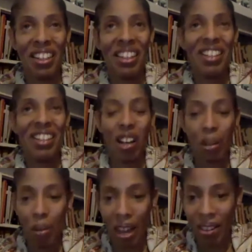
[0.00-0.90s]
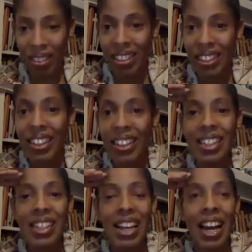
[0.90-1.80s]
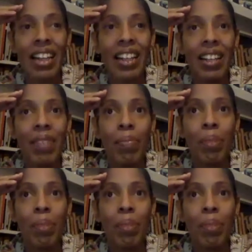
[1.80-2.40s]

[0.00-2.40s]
talk about is that it